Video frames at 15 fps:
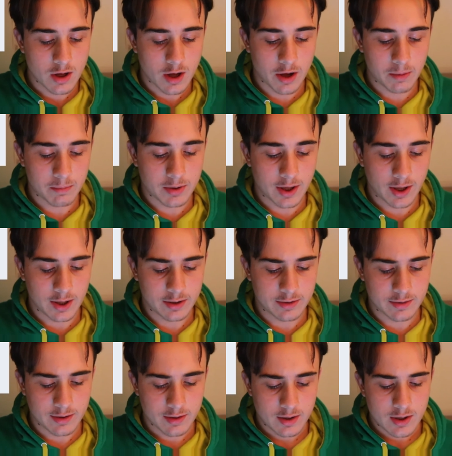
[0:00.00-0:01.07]
home
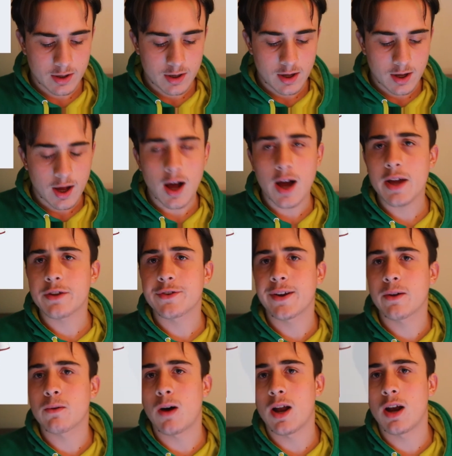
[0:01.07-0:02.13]
kit. I
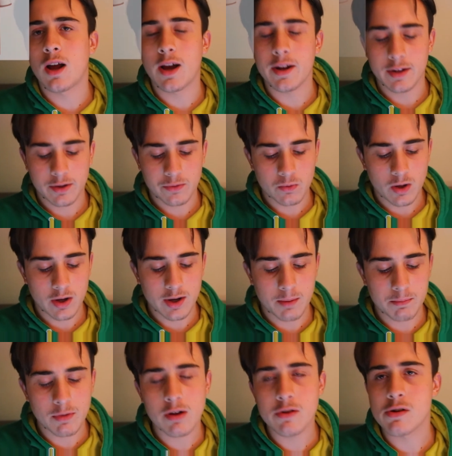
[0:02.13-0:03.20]
actually quite like this one.
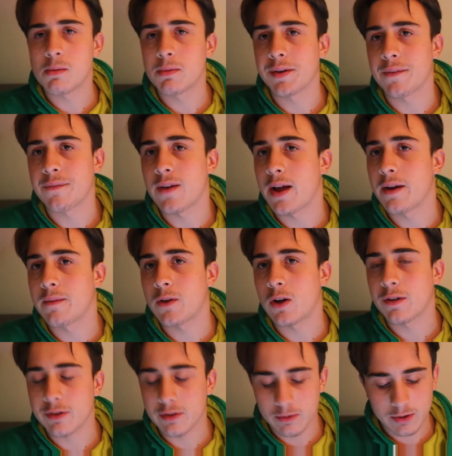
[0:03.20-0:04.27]
I'm not normally a fan of
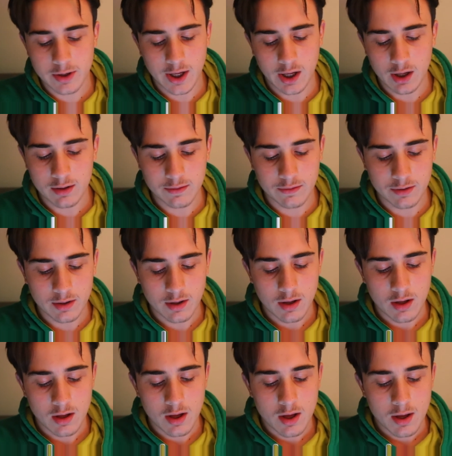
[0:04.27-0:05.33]
Arsenal kits,
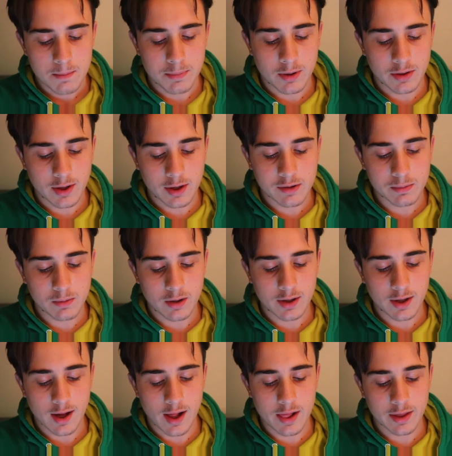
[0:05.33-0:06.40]
but this one
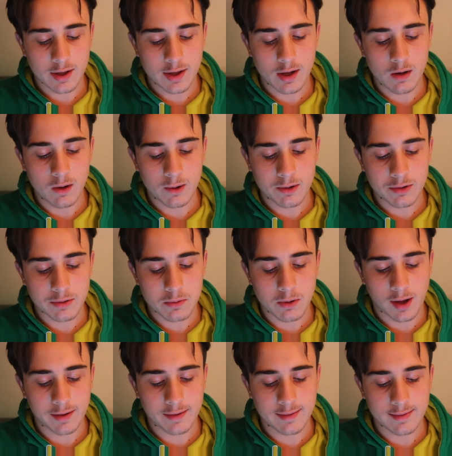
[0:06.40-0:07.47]
I think it looks
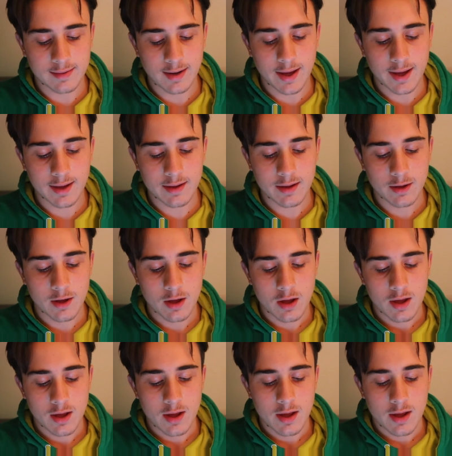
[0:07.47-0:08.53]
quite slick
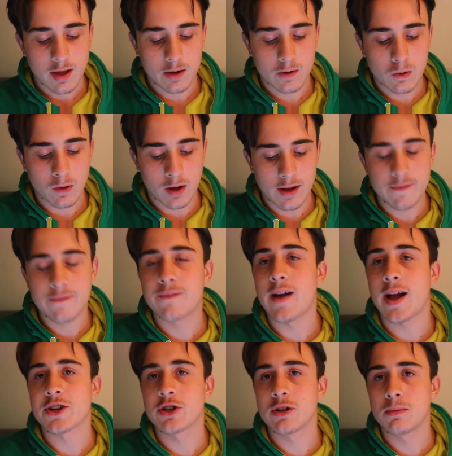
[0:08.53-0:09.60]
and quite
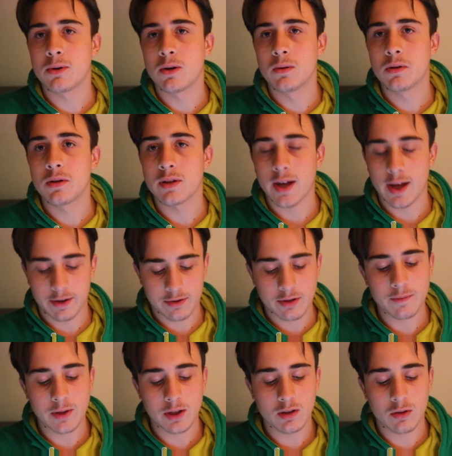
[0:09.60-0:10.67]
fashionable and
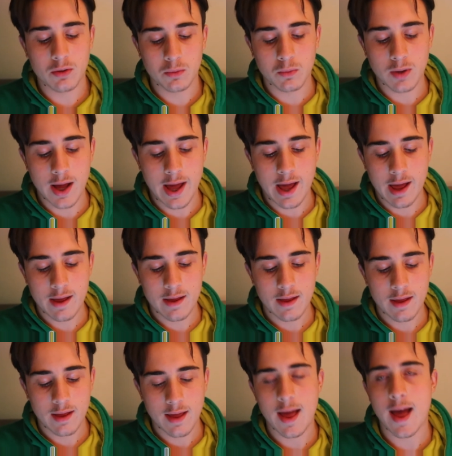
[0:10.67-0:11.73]
something you could wear
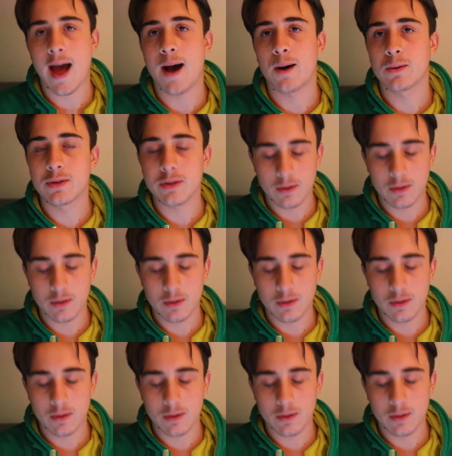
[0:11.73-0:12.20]
out